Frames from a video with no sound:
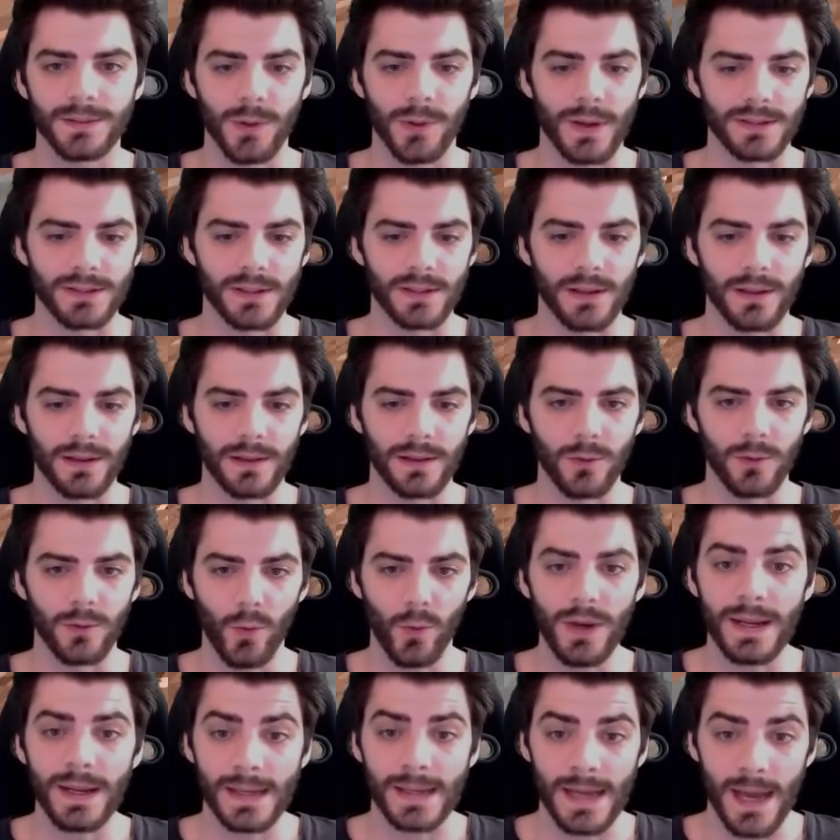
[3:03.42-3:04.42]
as a little
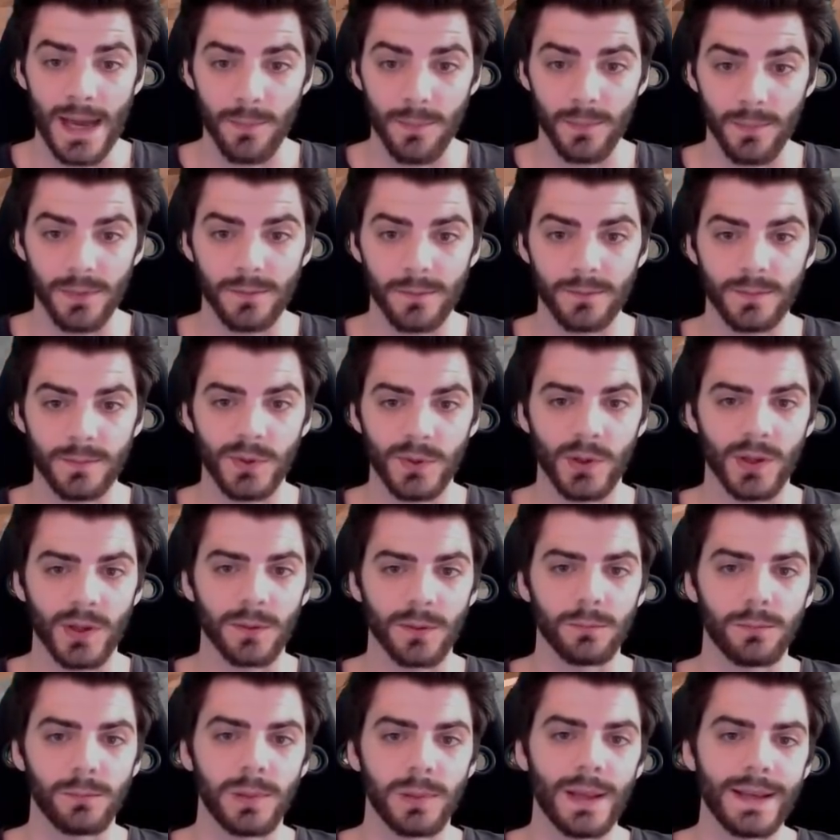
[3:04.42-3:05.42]
recap, you
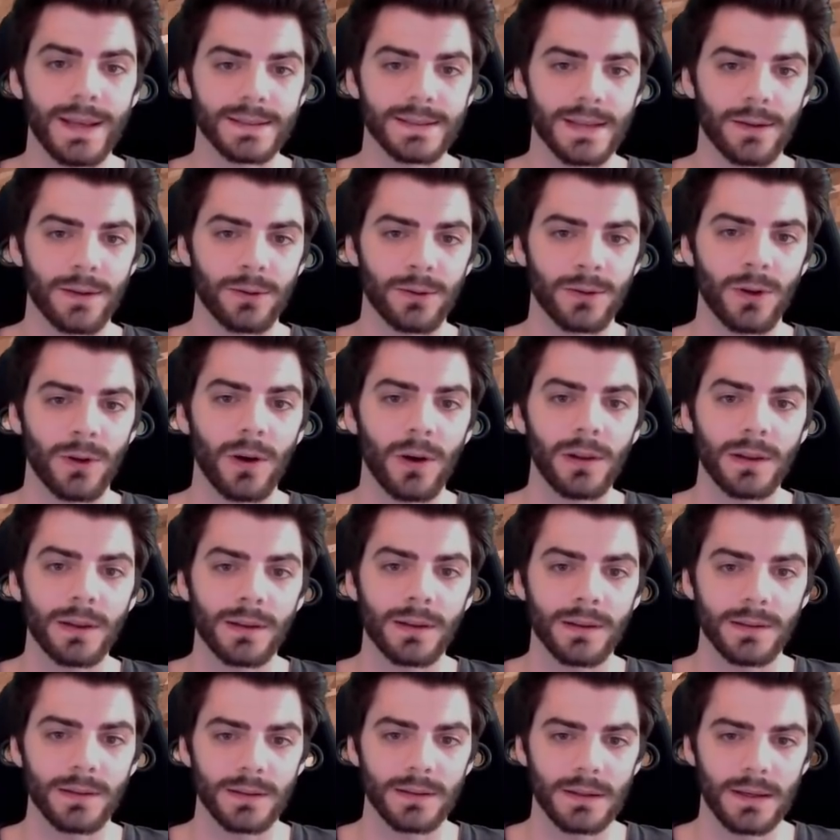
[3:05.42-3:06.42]
can place down the
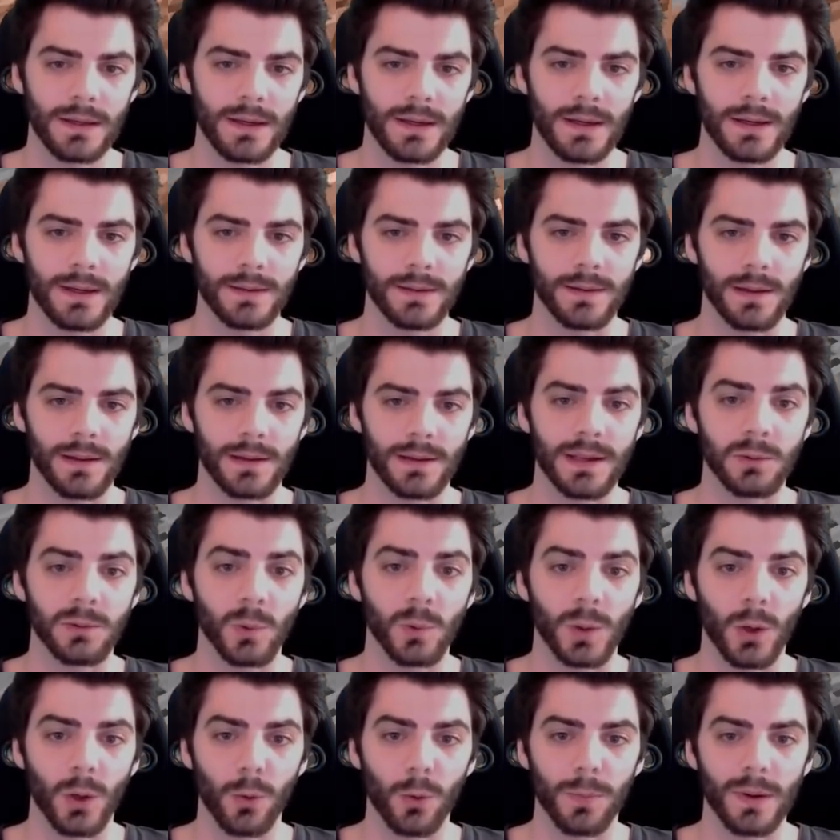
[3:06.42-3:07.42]
toilet, the lid
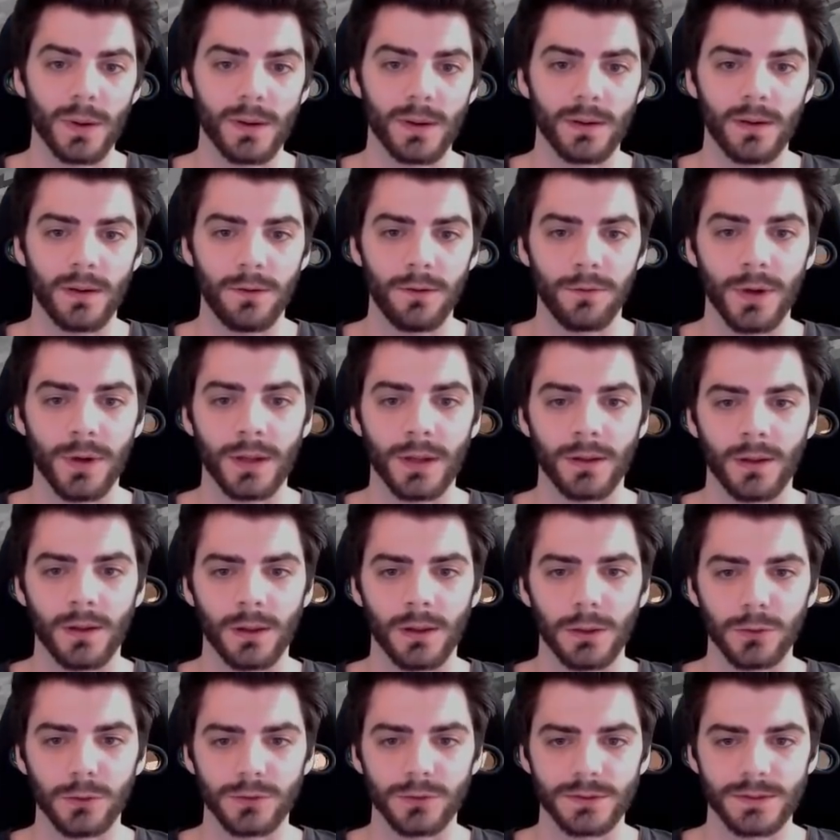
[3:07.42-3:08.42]
will open if you get
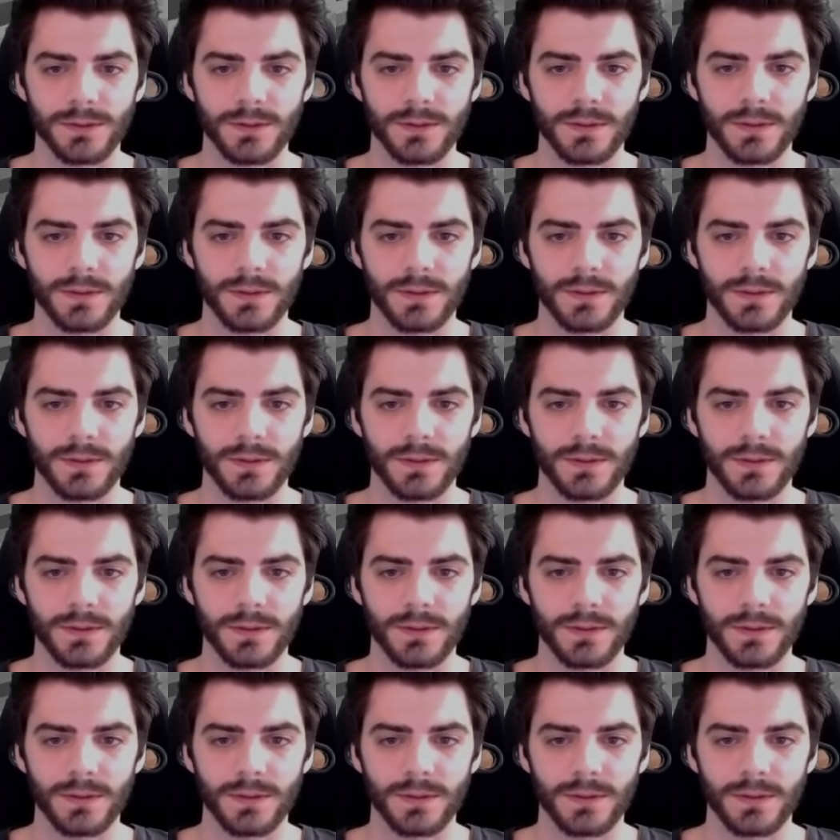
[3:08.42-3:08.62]
close,